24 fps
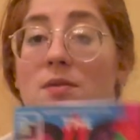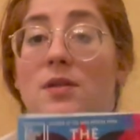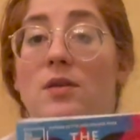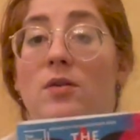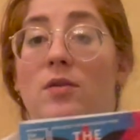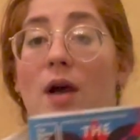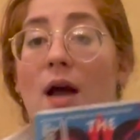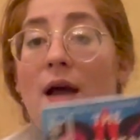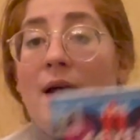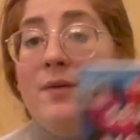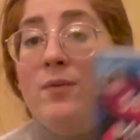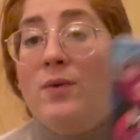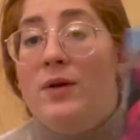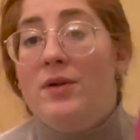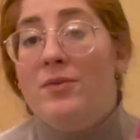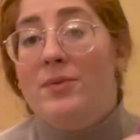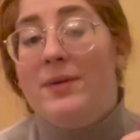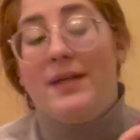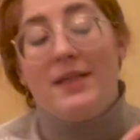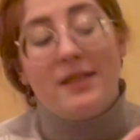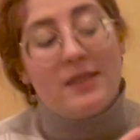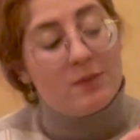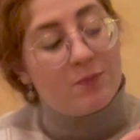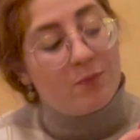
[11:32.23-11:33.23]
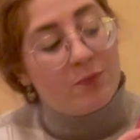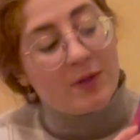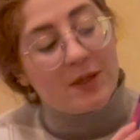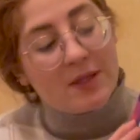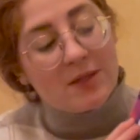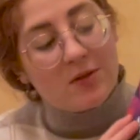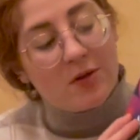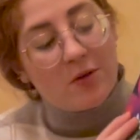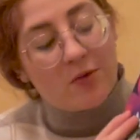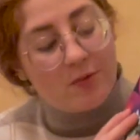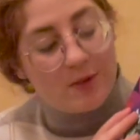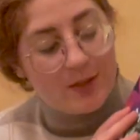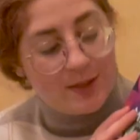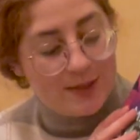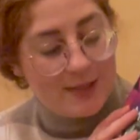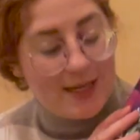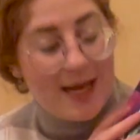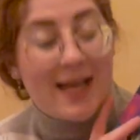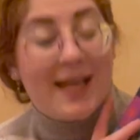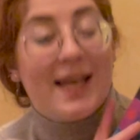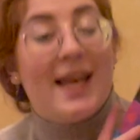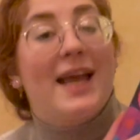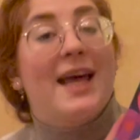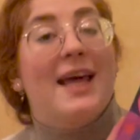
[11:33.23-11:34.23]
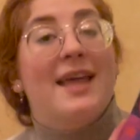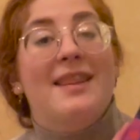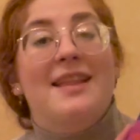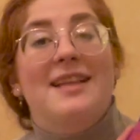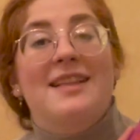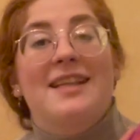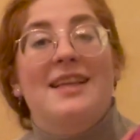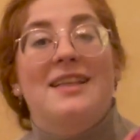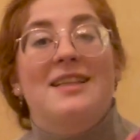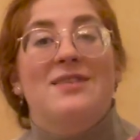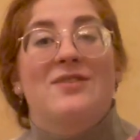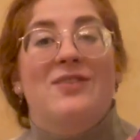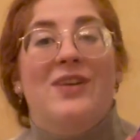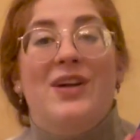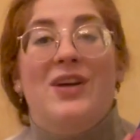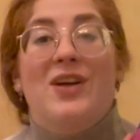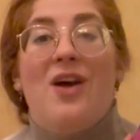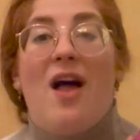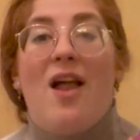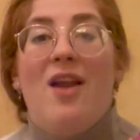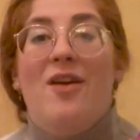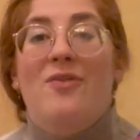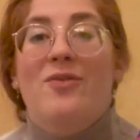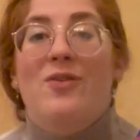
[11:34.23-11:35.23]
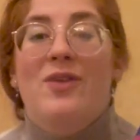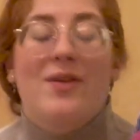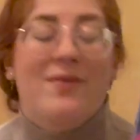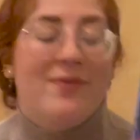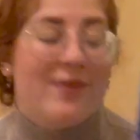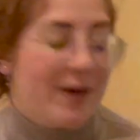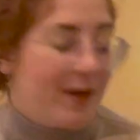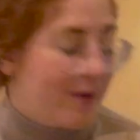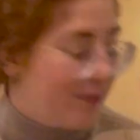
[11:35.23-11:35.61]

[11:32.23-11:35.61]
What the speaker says: so I want to read in spring though, because I think that it's very colorful and very